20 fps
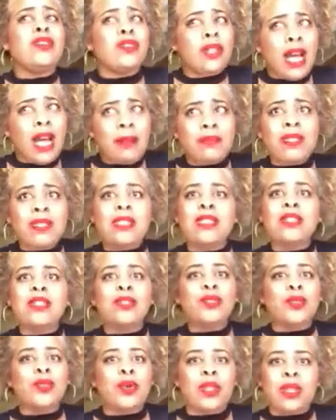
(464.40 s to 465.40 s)
I'm still
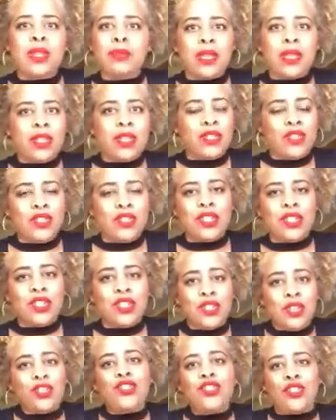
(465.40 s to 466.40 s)
doing it, because
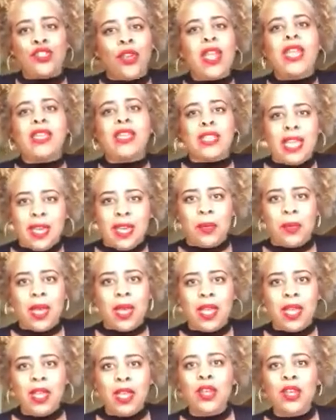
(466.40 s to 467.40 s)
you're trained that way.
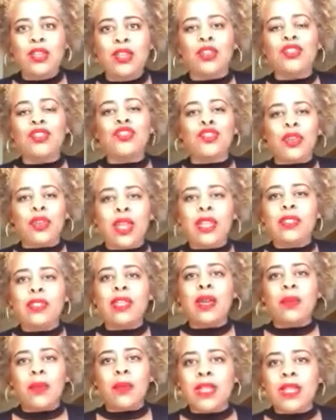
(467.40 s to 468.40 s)
You're trained that
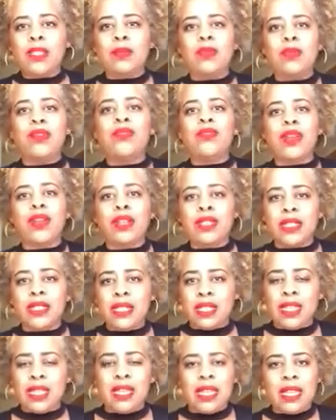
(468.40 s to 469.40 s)
way to be very
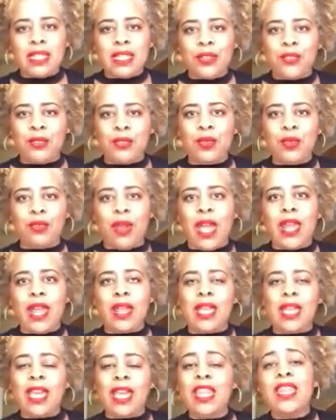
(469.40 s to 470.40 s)
disconnected from the writing,
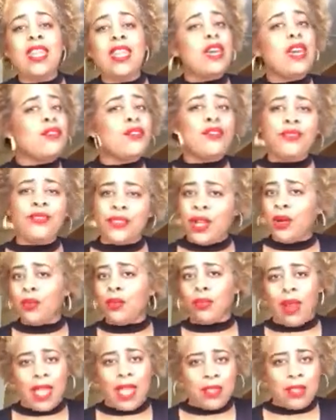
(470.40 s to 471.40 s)
and it never felt
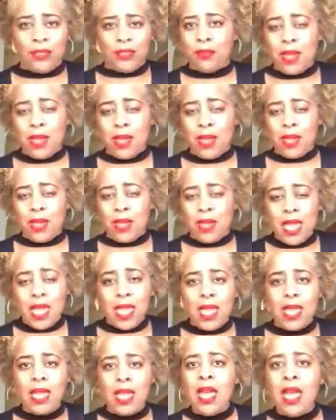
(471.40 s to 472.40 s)
right for me,
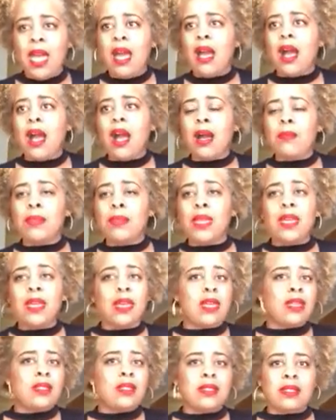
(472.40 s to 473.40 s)

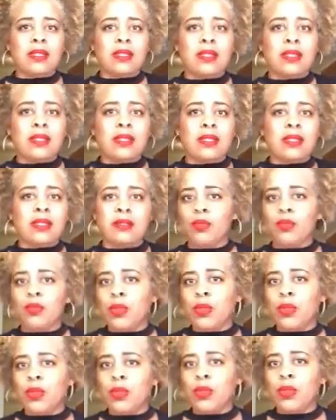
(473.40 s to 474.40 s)
because with me
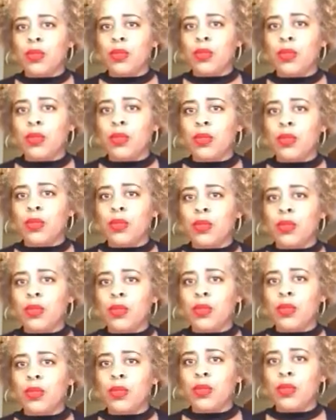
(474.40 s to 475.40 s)
being an English
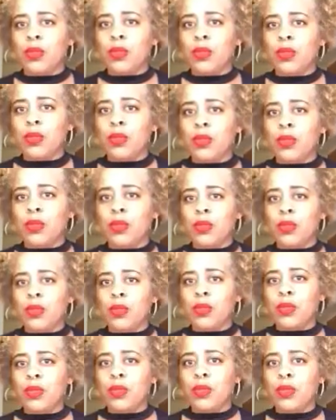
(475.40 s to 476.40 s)
major, it's like, well, this is
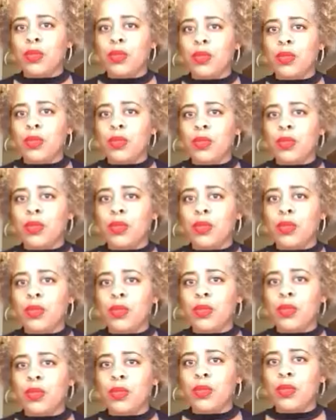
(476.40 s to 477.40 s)
how I write.
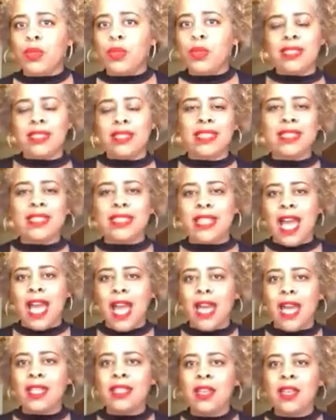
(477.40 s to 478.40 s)
Why does this
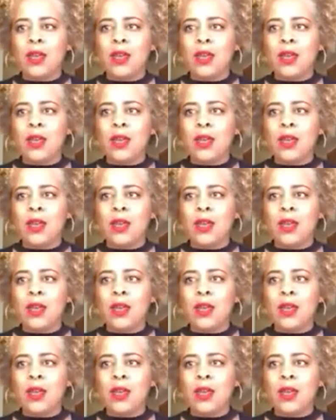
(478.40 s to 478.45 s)
not